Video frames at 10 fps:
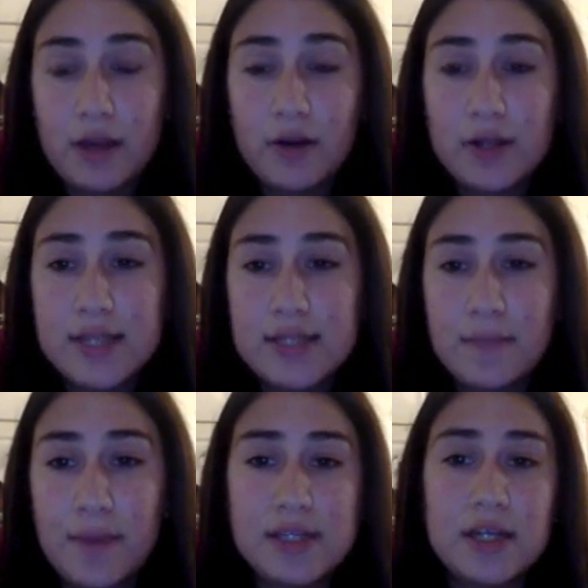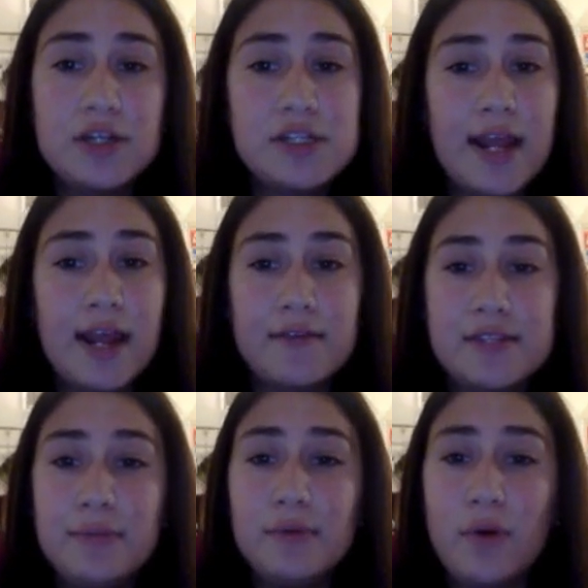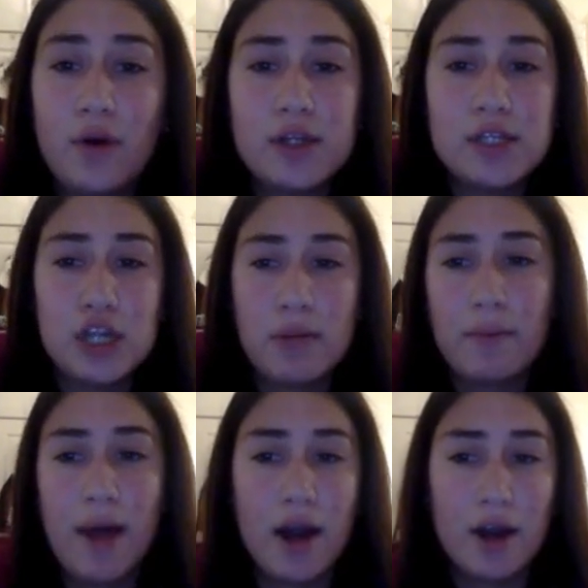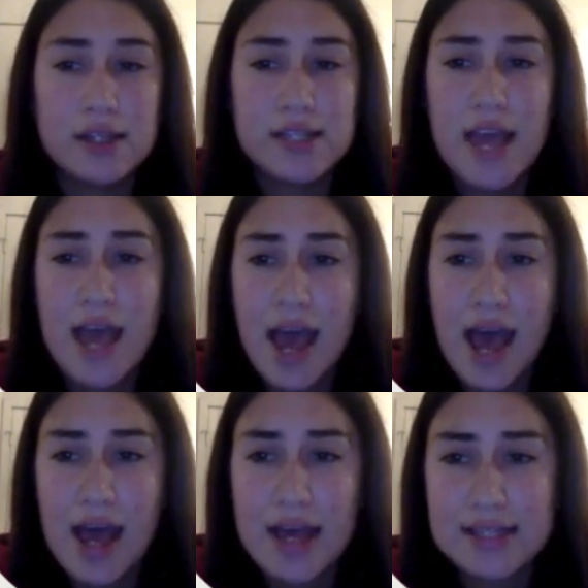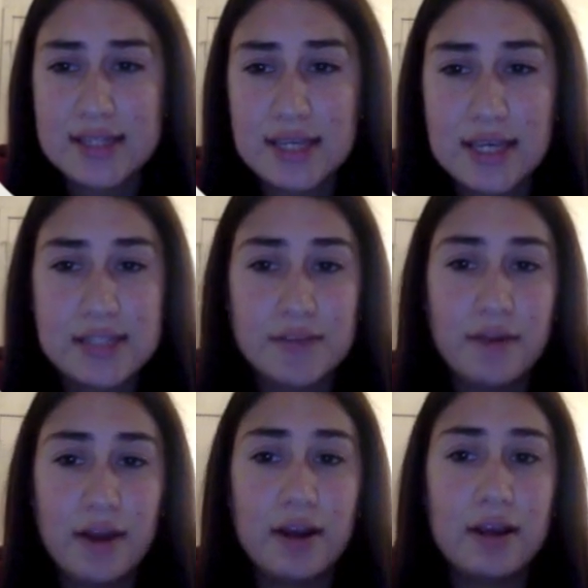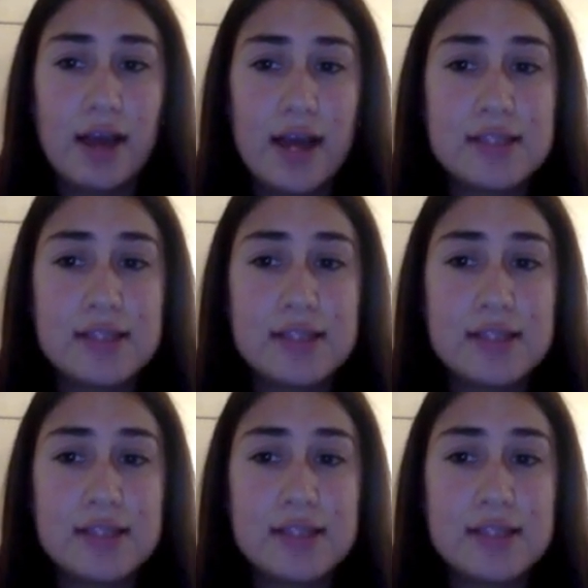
Chris has a basic understanding of simple chords and strumming patterns as he has very